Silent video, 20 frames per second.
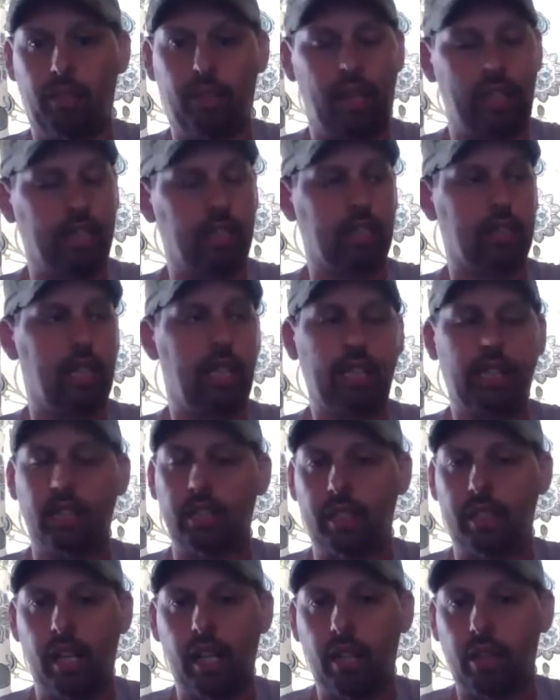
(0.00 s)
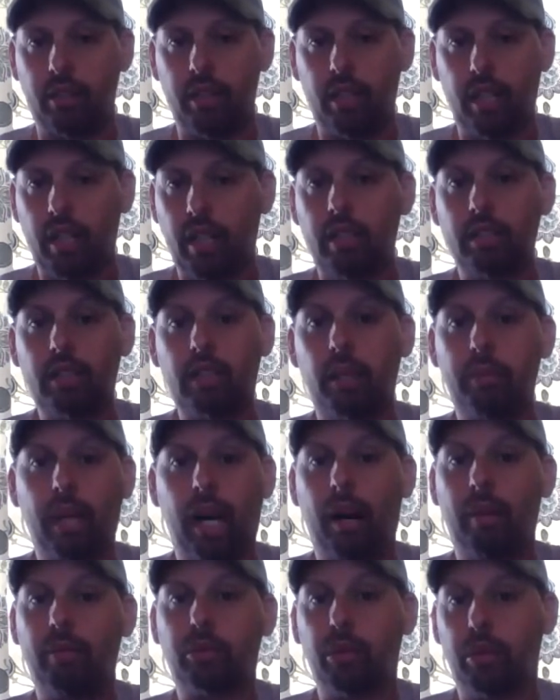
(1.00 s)
I just like the sound
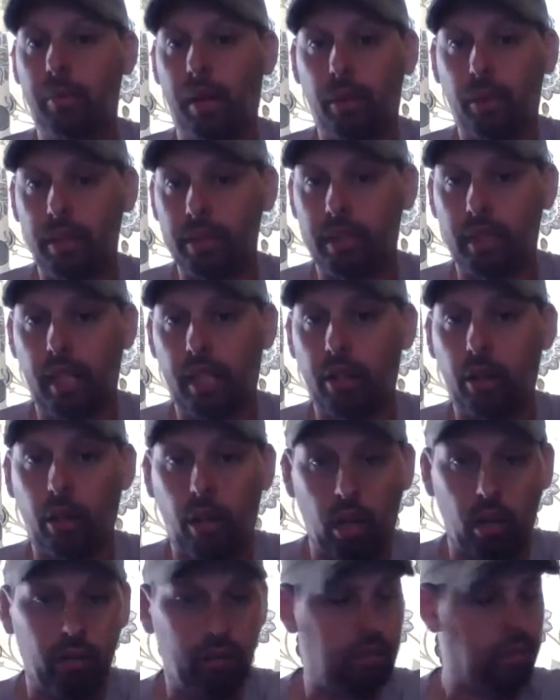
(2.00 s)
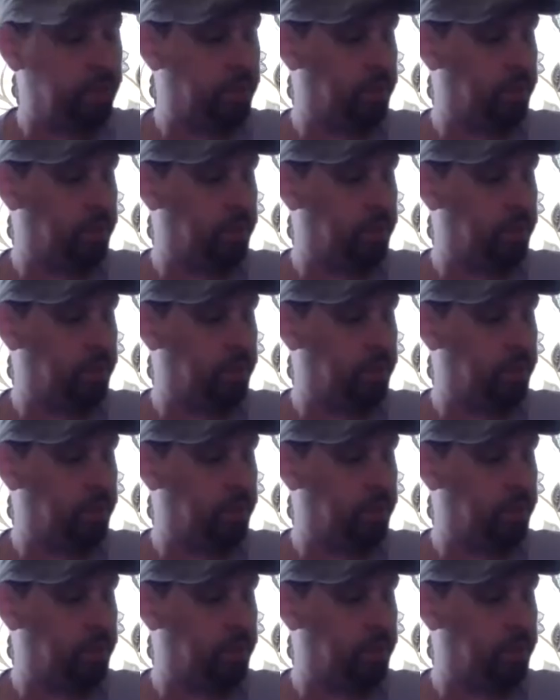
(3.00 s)
sometimes with my resonator off.